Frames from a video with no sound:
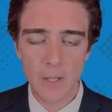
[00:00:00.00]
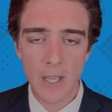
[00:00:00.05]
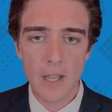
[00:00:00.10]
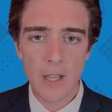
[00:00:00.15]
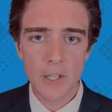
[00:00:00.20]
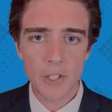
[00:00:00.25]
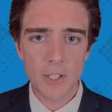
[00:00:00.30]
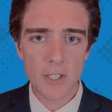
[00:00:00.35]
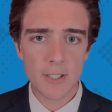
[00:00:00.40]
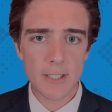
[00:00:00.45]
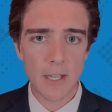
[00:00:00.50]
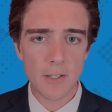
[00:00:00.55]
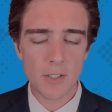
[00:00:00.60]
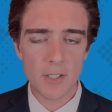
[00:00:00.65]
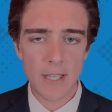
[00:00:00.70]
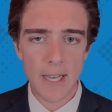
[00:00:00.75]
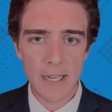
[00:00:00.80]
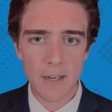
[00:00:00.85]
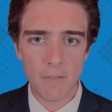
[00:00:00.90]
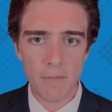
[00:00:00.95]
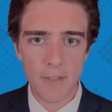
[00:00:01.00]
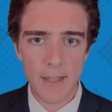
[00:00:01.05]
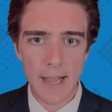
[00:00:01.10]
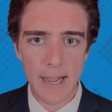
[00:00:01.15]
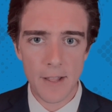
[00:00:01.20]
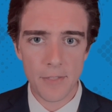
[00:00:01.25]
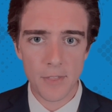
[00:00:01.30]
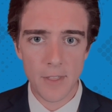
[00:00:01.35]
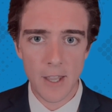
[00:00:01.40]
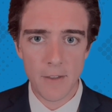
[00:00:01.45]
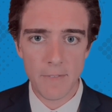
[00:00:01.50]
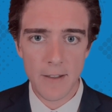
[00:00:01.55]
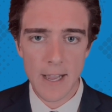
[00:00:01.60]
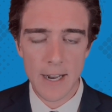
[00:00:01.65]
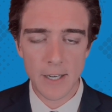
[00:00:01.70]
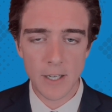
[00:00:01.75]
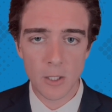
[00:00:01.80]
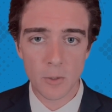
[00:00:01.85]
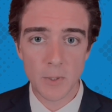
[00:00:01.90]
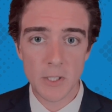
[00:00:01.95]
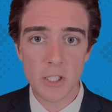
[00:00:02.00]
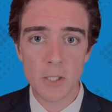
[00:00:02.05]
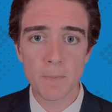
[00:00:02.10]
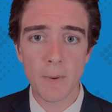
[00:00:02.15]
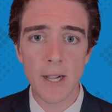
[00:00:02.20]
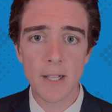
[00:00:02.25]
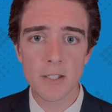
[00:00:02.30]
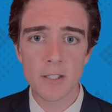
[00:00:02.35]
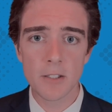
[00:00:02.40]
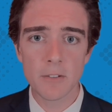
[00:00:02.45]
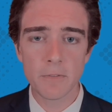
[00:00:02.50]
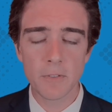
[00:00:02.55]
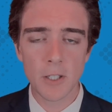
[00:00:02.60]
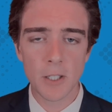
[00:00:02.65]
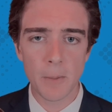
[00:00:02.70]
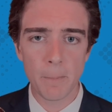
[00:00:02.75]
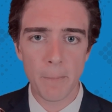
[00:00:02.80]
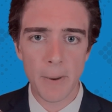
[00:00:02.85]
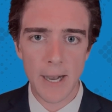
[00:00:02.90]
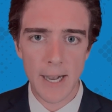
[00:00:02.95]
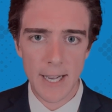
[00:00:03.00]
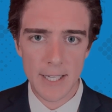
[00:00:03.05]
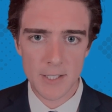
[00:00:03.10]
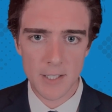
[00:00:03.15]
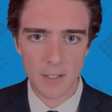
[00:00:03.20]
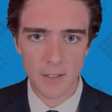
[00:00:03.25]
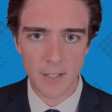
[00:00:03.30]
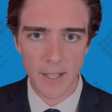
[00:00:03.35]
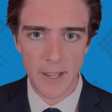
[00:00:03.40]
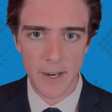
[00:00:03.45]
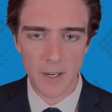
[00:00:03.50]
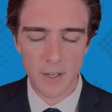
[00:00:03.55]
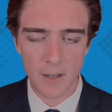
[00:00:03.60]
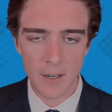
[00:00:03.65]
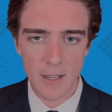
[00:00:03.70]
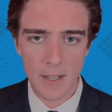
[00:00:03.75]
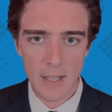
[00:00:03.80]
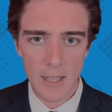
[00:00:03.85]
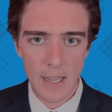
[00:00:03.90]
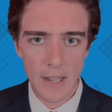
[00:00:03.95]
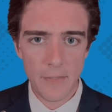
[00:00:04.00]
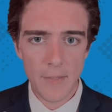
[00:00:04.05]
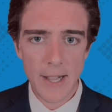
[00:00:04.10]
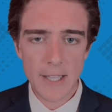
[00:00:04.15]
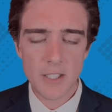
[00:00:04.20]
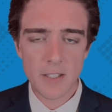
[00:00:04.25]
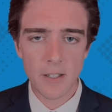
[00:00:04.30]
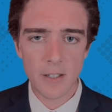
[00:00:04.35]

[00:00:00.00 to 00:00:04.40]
Just outside of that, they've added a responsive composite layer, and that's going